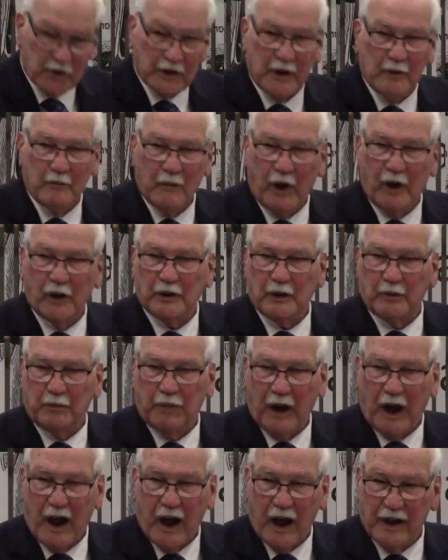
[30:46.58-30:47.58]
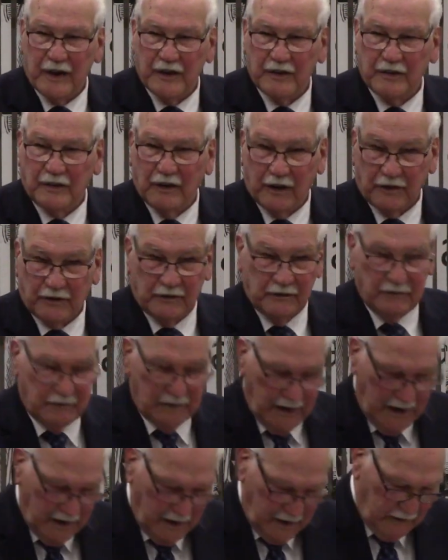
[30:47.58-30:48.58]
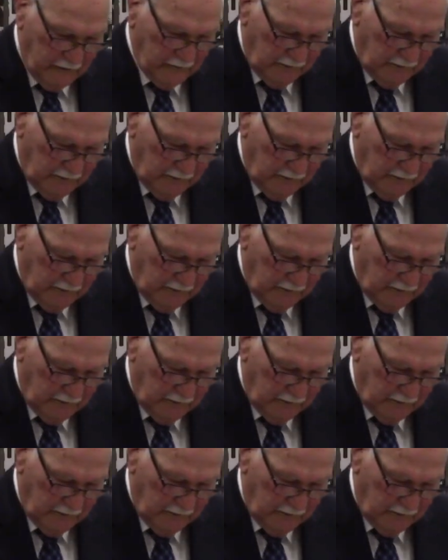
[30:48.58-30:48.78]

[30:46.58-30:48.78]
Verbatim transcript: and multiplies just in